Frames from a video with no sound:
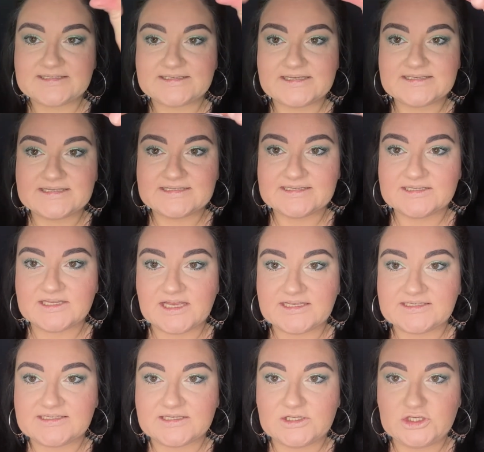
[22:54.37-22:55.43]
because it's a
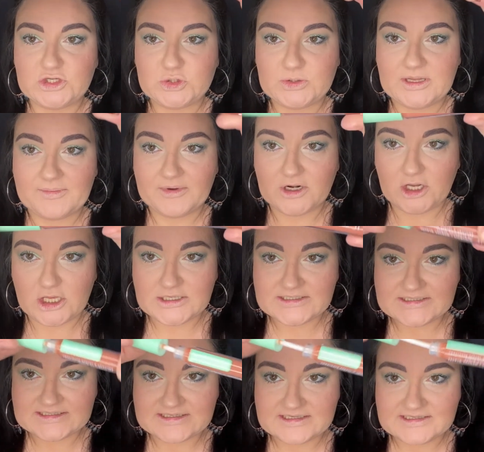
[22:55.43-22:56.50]
nice new lip
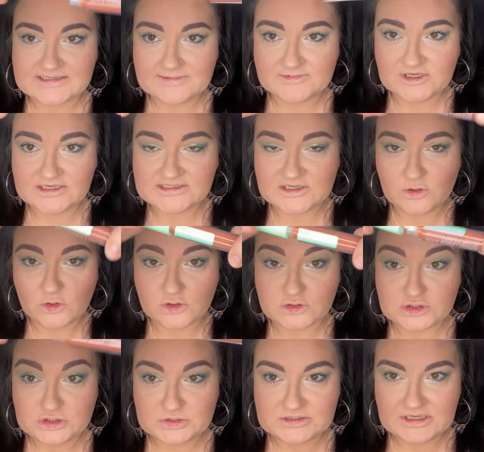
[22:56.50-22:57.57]
gloss and sometimes the oils
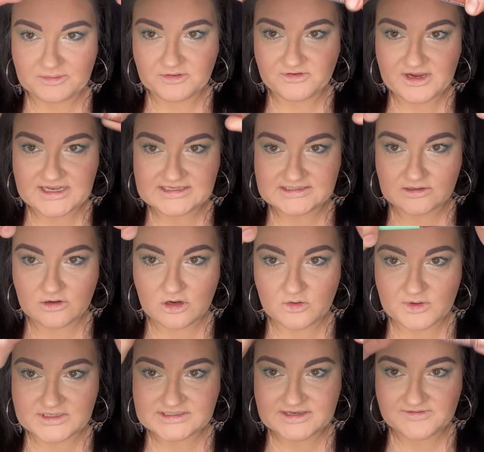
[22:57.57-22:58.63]
do separate. So
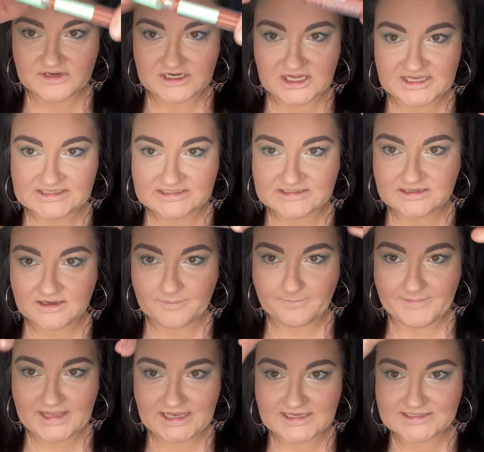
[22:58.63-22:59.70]
always give it a nice
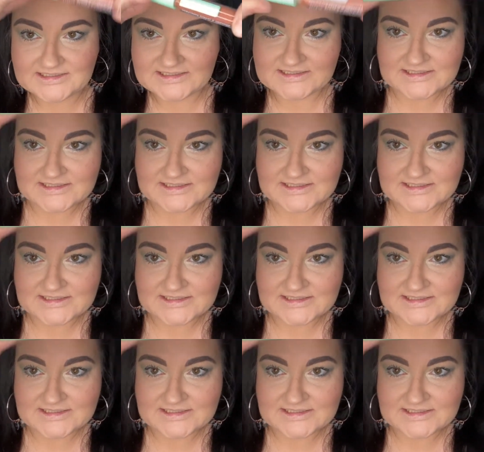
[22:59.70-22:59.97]
mix.